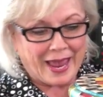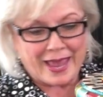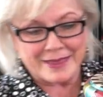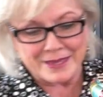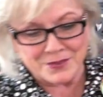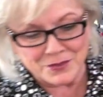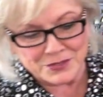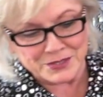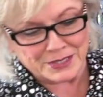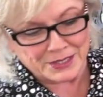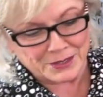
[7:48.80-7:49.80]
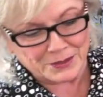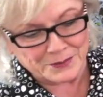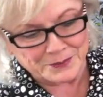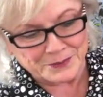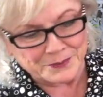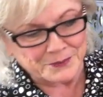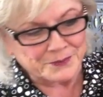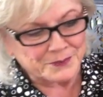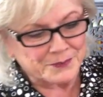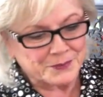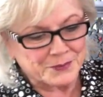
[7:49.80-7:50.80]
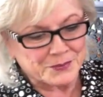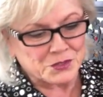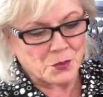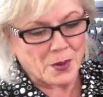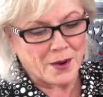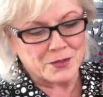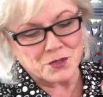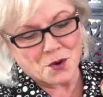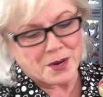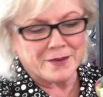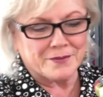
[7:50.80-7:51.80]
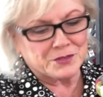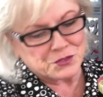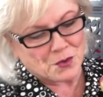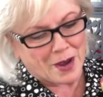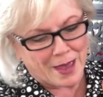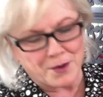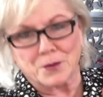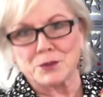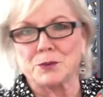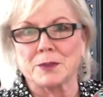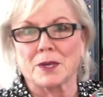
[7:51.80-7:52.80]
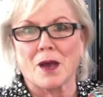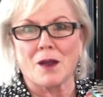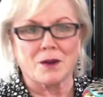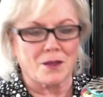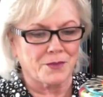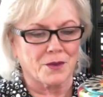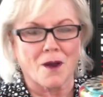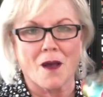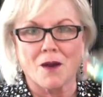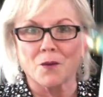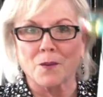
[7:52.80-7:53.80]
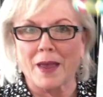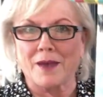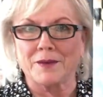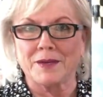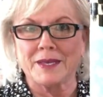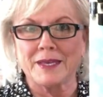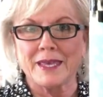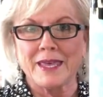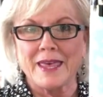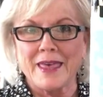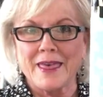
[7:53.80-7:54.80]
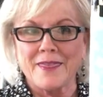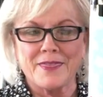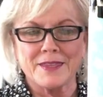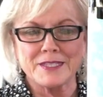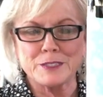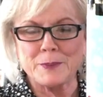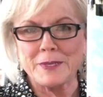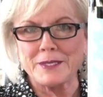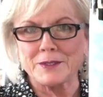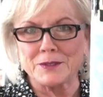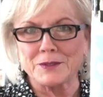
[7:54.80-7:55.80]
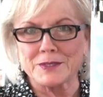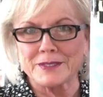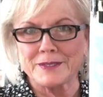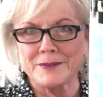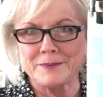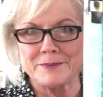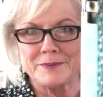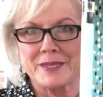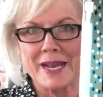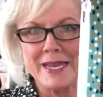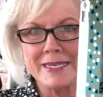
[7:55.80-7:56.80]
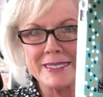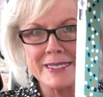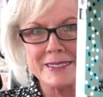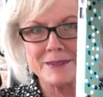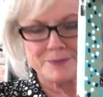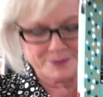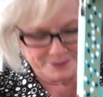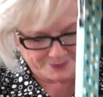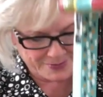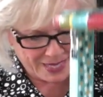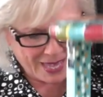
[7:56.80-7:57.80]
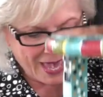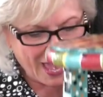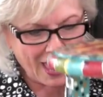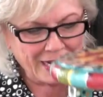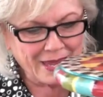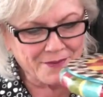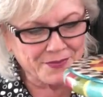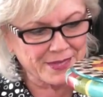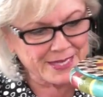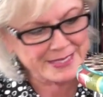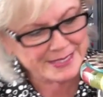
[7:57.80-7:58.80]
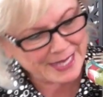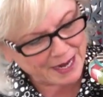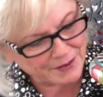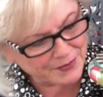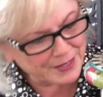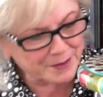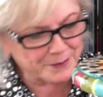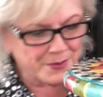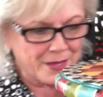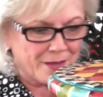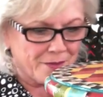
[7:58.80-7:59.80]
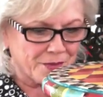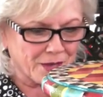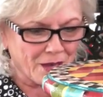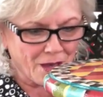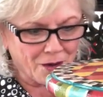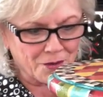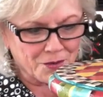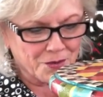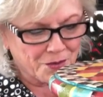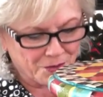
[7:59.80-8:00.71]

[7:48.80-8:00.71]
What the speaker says: And then there's the little squares, or even straw, I don't know what you want to call it, that are all around. The spindles that I did, I left the inside of them the color